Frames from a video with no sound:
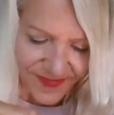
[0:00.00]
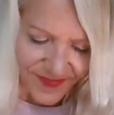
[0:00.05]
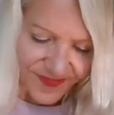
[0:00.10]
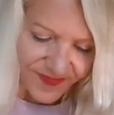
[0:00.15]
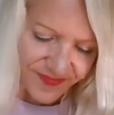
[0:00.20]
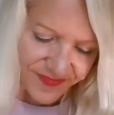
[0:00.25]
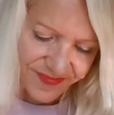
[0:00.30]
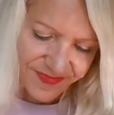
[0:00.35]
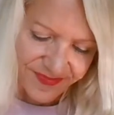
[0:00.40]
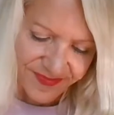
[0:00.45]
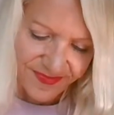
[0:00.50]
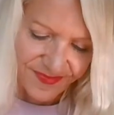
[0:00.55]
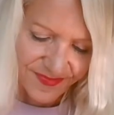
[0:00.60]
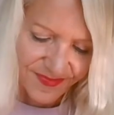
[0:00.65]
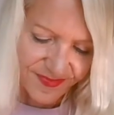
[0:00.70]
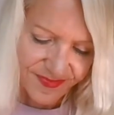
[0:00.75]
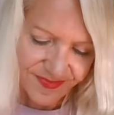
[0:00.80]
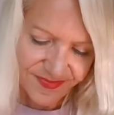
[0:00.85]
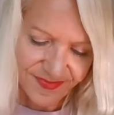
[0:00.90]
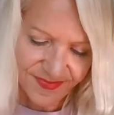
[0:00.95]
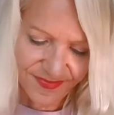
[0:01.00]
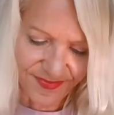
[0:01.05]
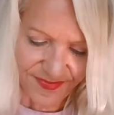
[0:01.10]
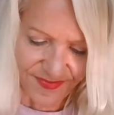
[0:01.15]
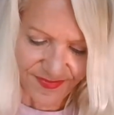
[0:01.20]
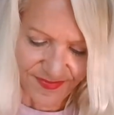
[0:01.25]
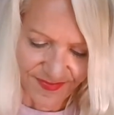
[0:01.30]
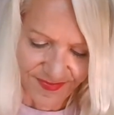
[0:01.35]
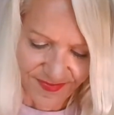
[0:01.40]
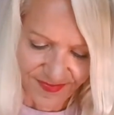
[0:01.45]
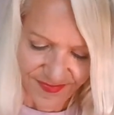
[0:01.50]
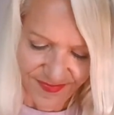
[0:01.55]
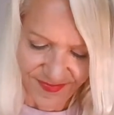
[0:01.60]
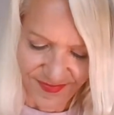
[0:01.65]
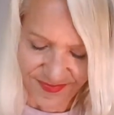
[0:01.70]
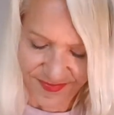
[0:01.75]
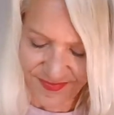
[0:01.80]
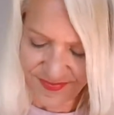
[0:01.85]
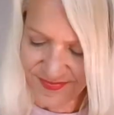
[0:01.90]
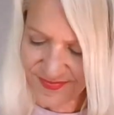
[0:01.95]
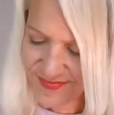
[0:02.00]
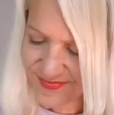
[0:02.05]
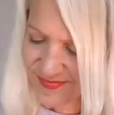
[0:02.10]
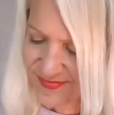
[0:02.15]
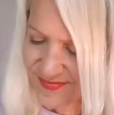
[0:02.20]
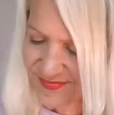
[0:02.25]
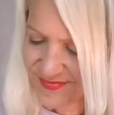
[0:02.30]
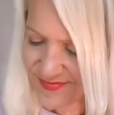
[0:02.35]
(no one is talking)